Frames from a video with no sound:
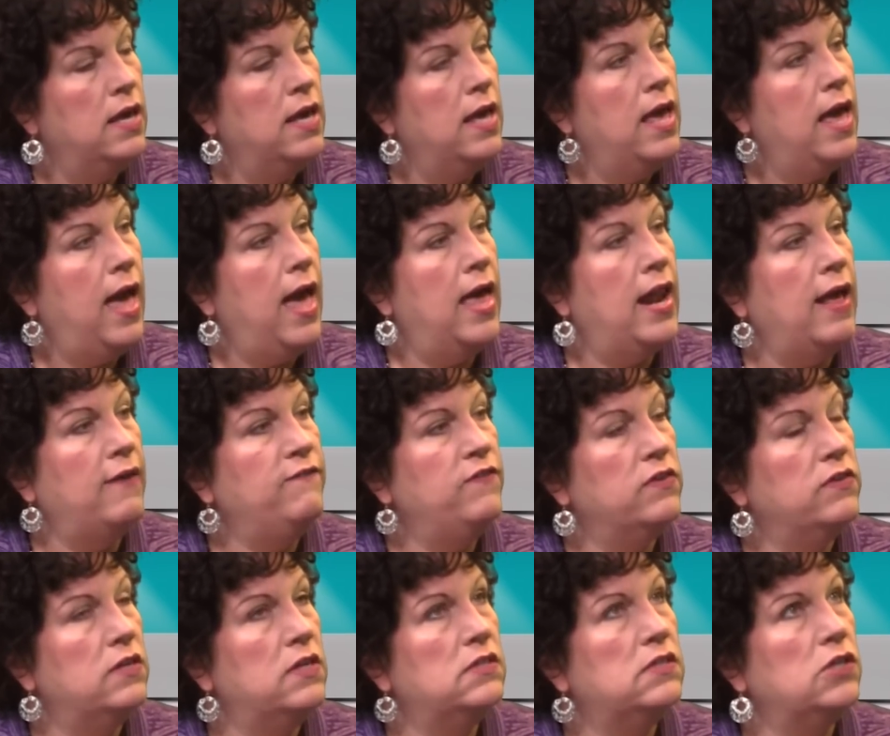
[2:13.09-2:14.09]
Mm-hmm. And I
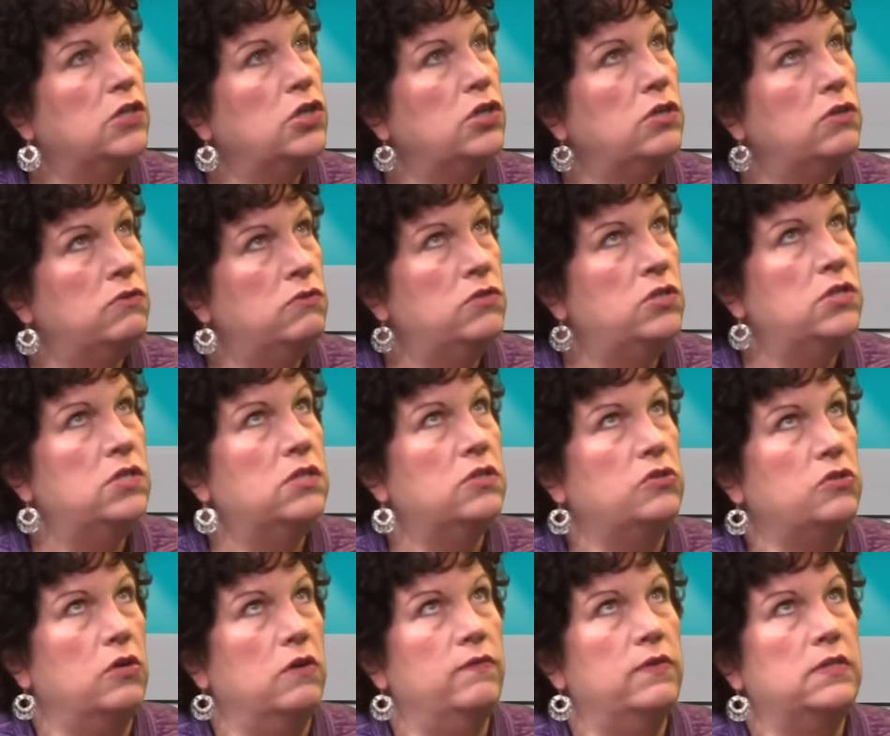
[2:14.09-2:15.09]
feel that it's a huge
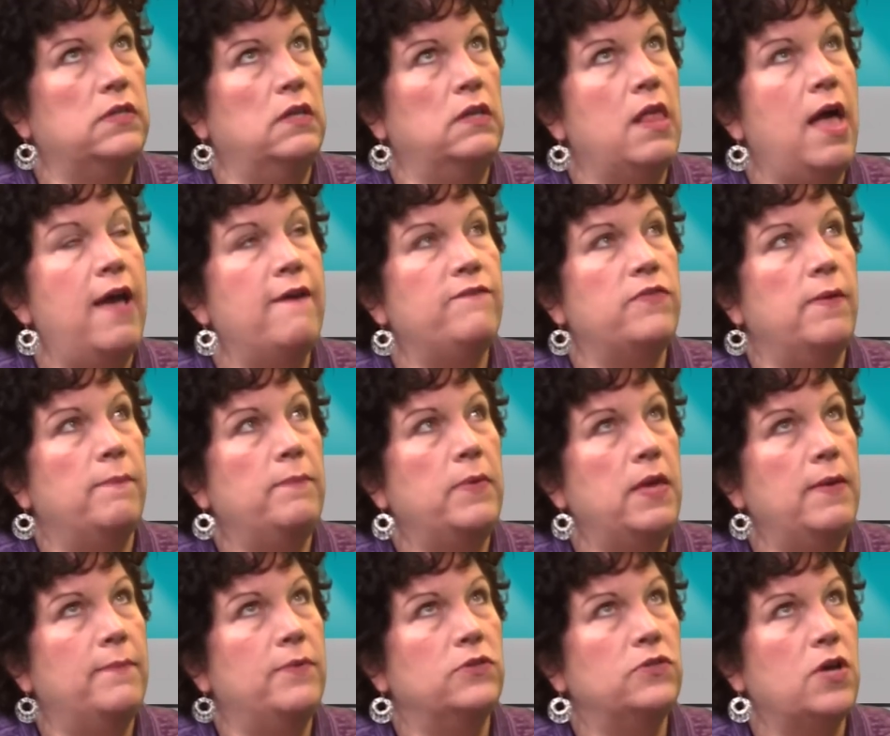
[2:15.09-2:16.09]
disservice in life that
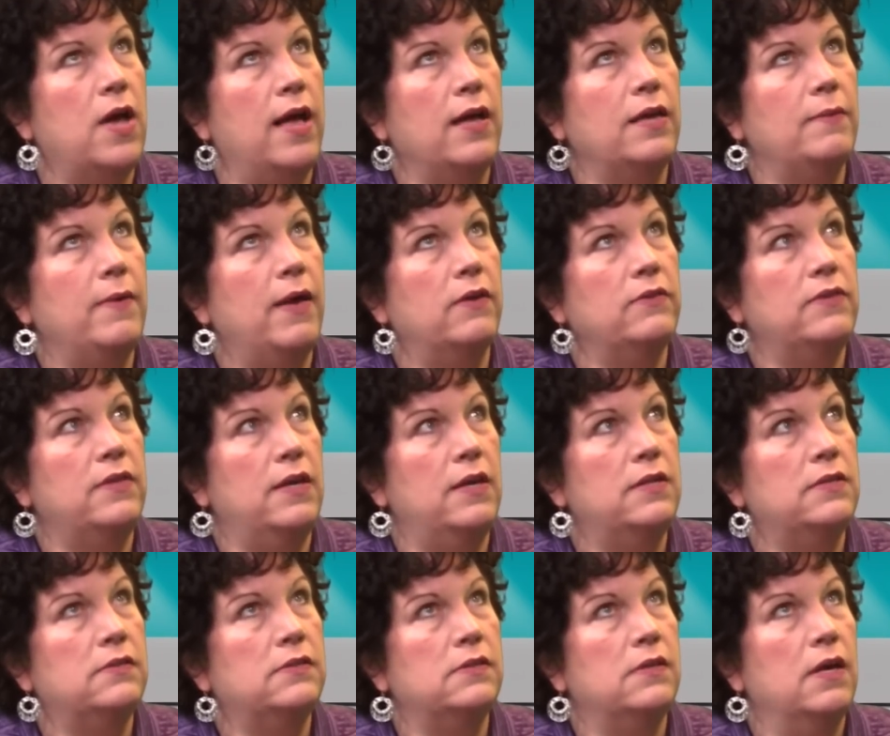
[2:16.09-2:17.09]
people talk about
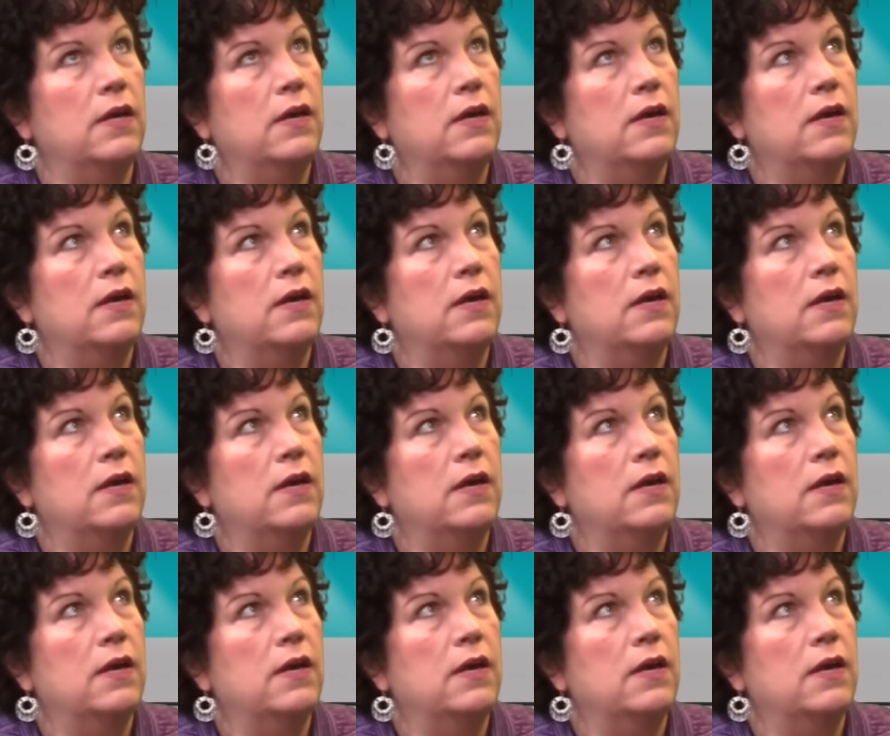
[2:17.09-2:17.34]
this